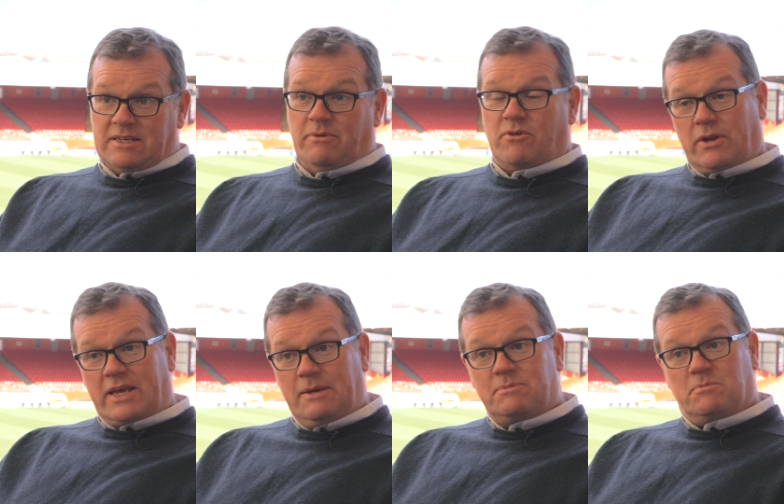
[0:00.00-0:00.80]
So we've got to
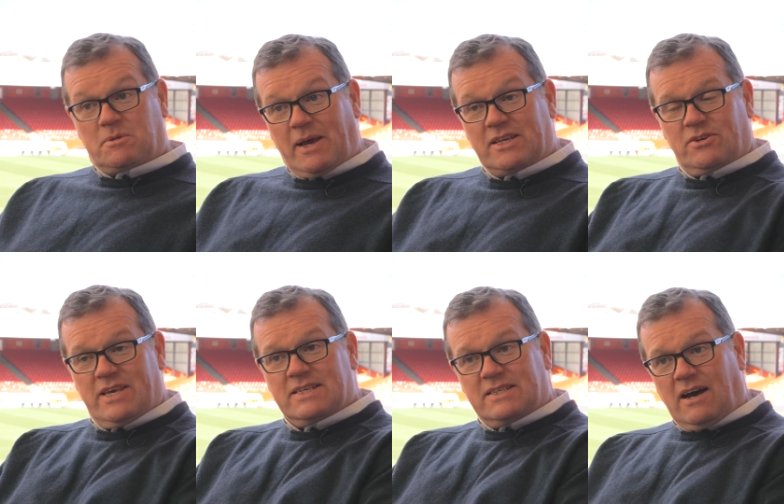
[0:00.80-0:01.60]
keep some space on
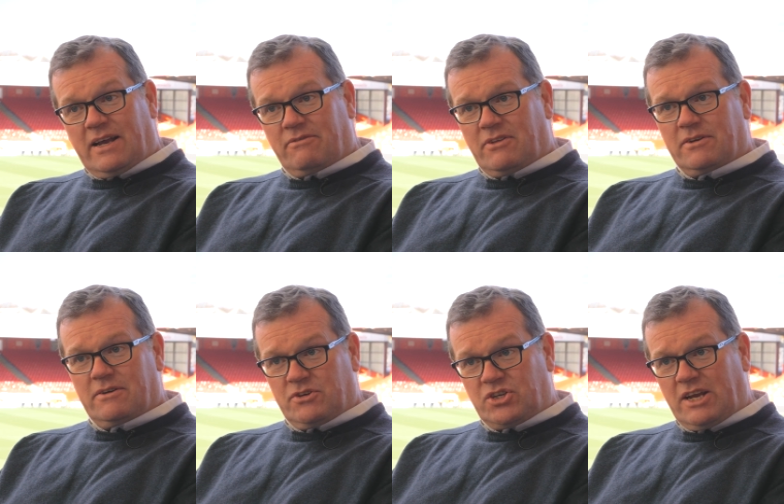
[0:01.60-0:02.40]
either side of the,
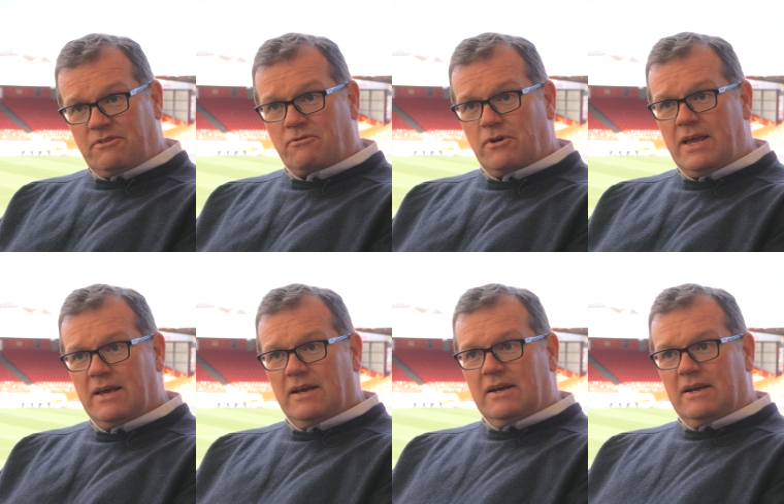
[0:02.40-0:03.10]
of the shed free.